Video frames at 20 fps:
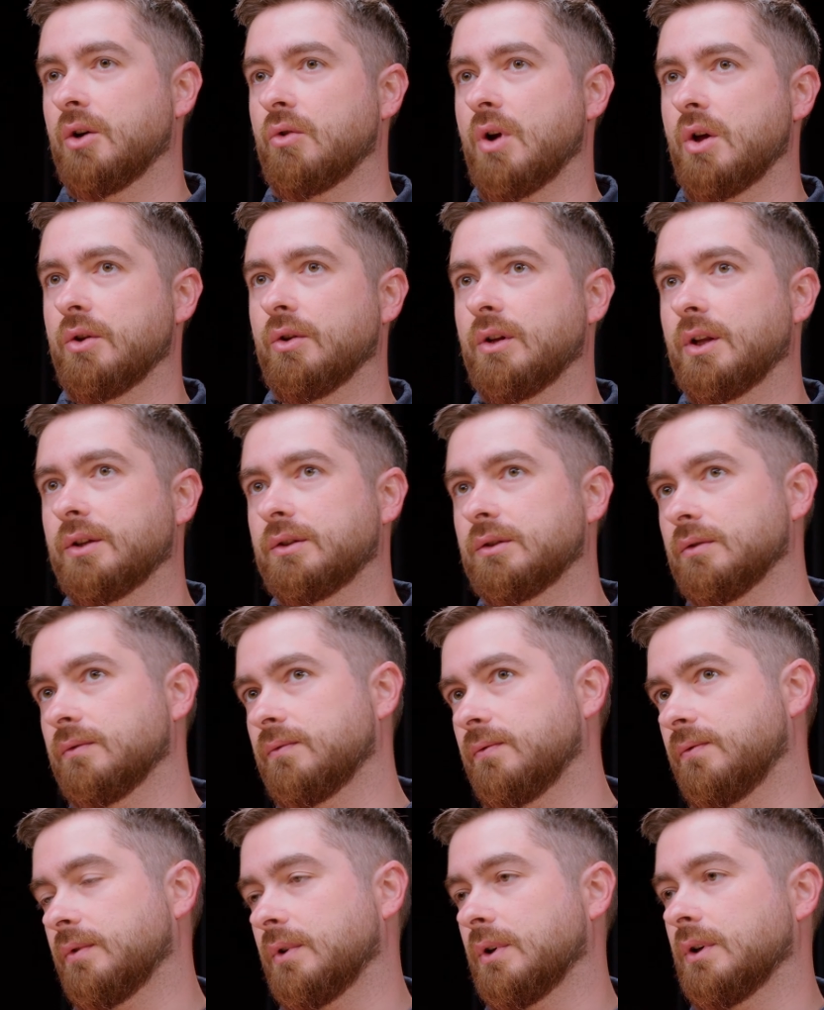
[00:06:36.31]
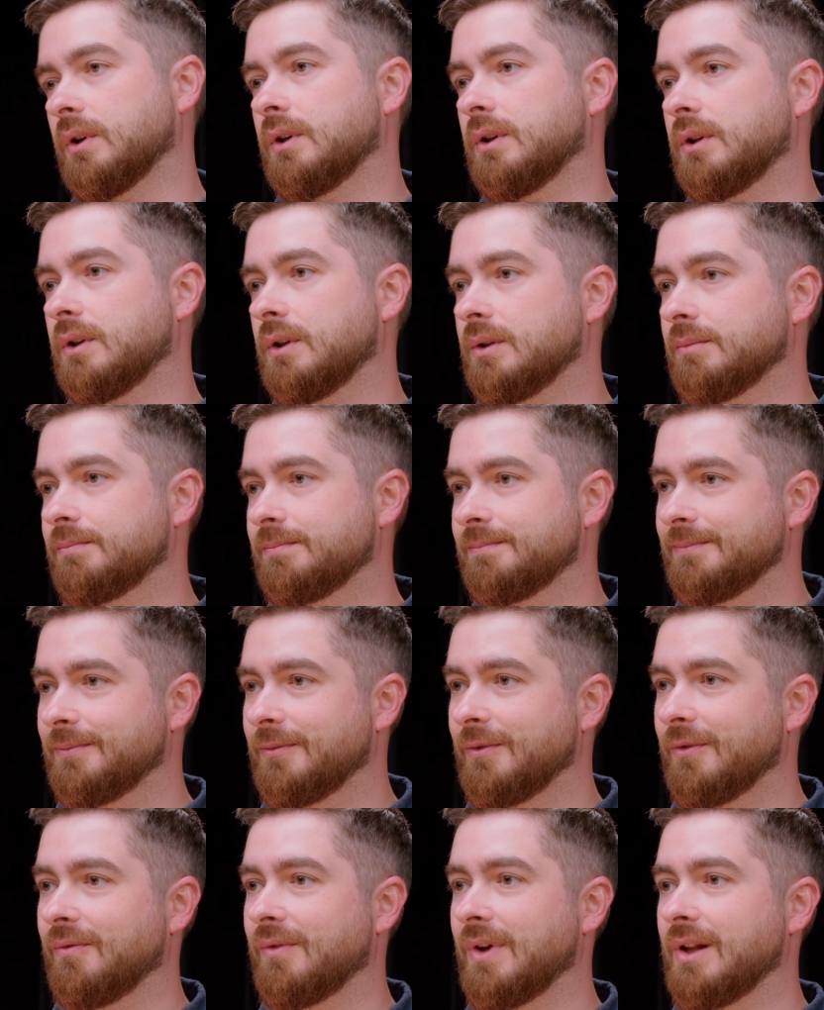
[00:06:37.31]
run a lot of
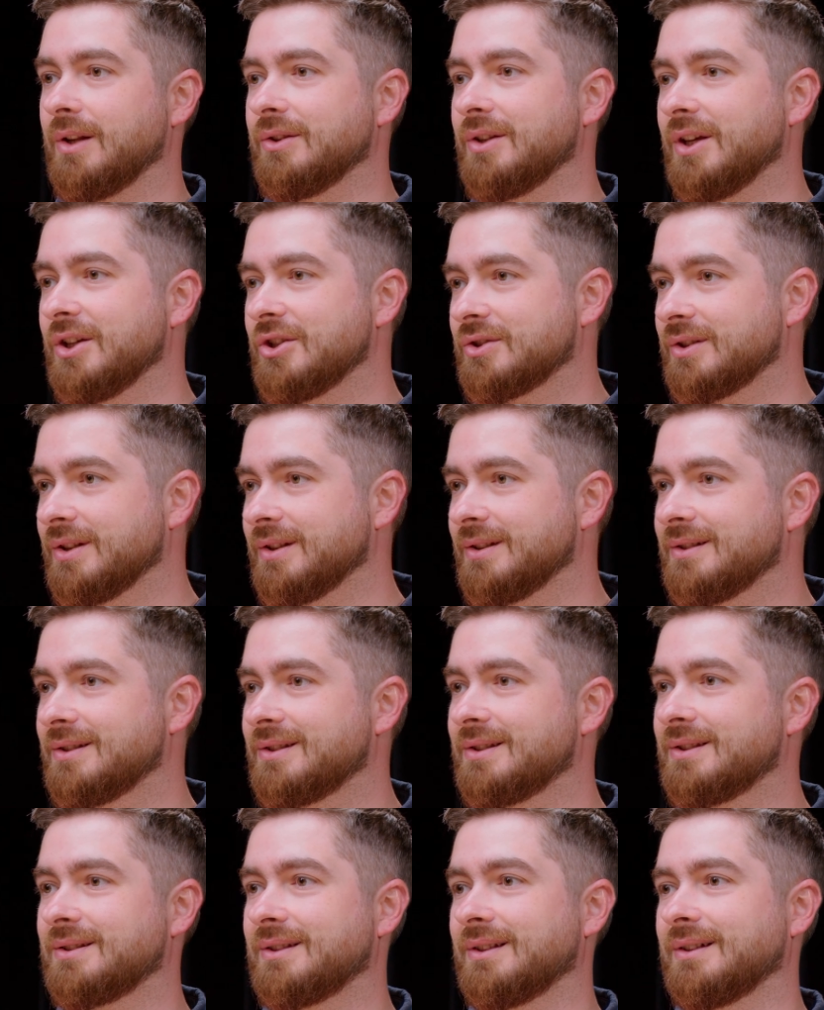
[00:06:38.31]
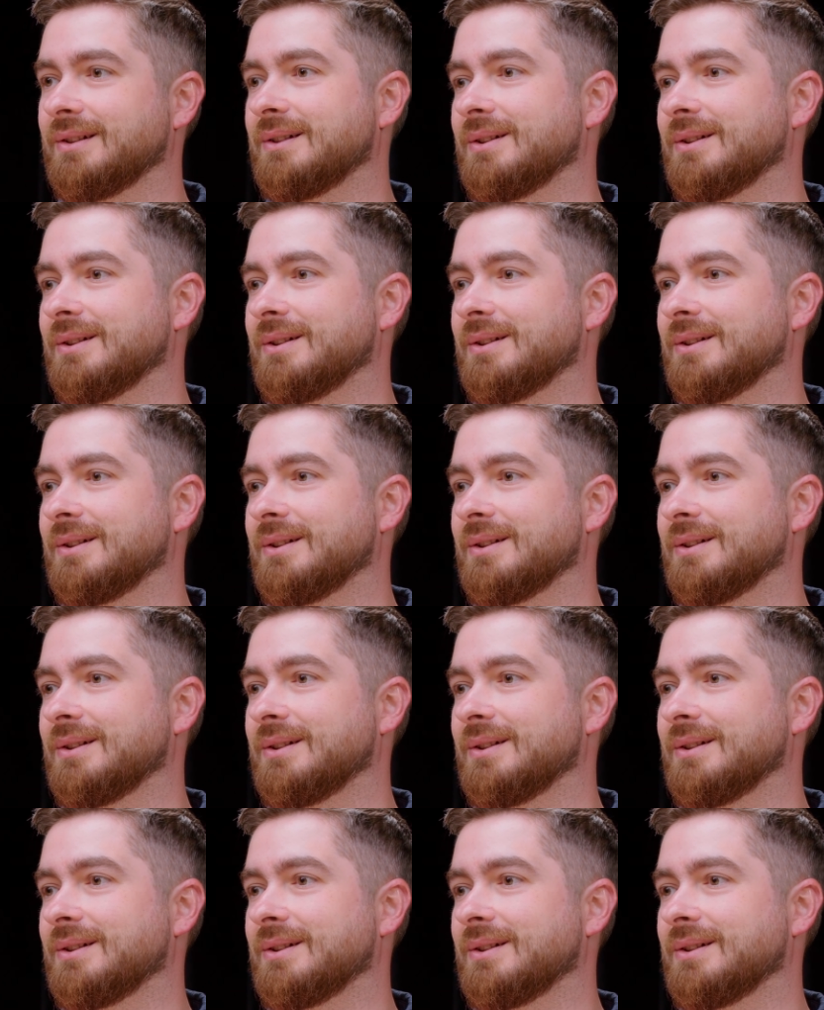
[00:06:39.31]
validations,